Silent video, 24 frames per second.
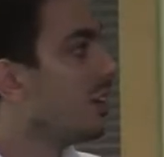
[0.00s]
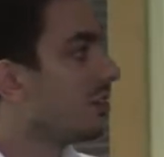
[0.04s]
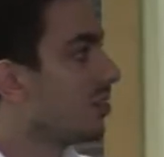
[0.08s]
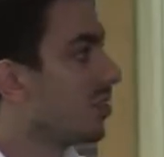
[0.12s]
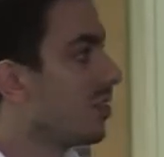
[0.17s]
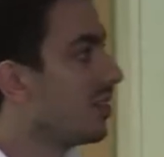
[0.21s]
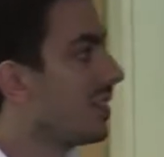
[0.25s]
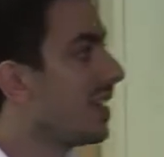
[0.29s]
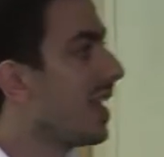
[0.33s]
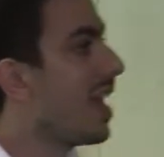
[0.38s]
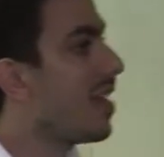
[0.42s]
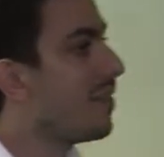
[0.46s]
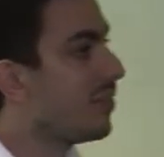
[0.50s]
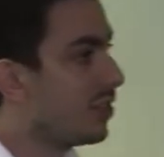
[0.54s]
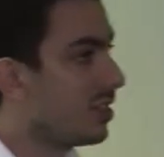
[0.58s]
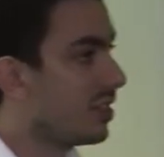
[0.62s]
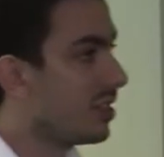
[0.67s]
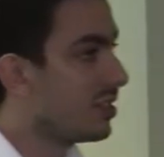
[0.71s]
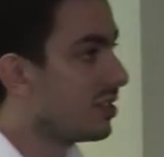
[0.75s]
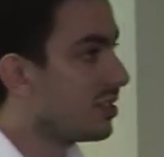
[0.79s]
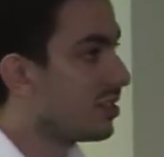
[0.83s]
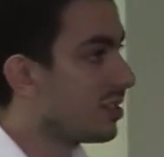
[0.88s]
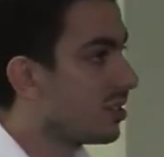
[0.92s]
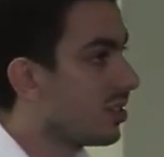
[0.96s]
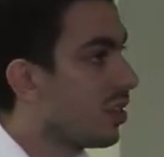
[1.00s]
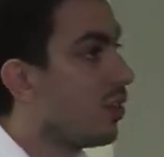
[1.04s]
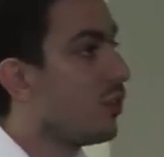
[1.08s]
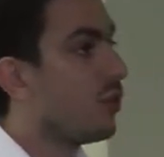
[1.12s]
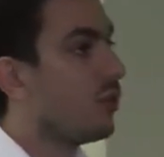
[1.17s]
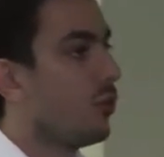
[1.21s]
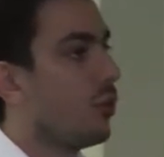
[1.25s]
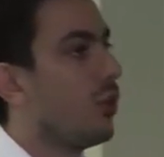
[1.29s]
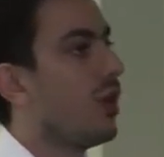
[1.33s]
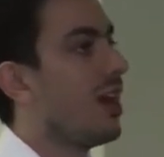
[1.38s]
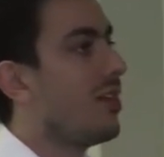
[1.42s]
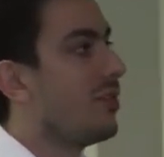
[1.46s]
So the evidence
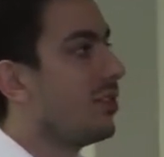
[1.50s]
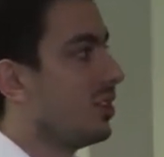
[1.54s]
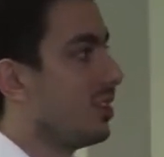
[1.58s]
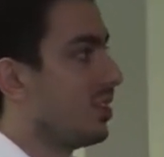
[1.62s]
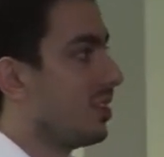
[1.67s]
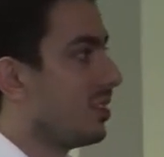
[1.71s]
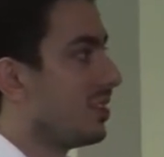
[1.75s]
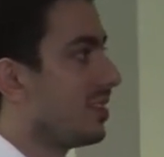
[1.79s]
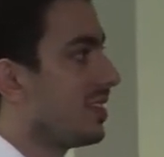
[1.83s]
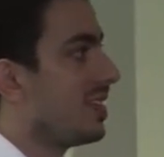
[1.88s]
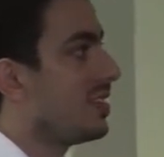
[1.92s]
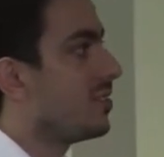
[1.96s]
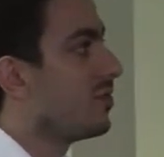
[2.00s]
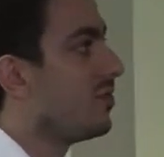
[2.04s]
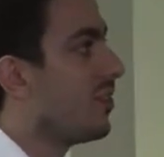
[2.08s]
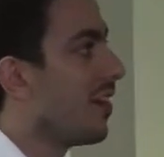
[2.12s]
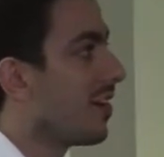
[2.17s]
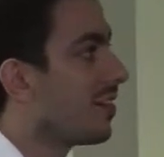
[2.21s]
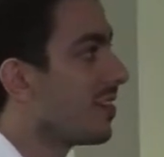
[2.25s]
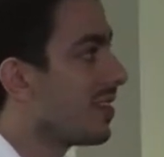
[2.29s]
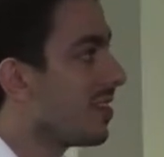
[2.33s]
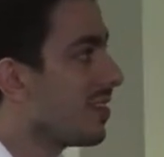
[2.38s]
for evidence is very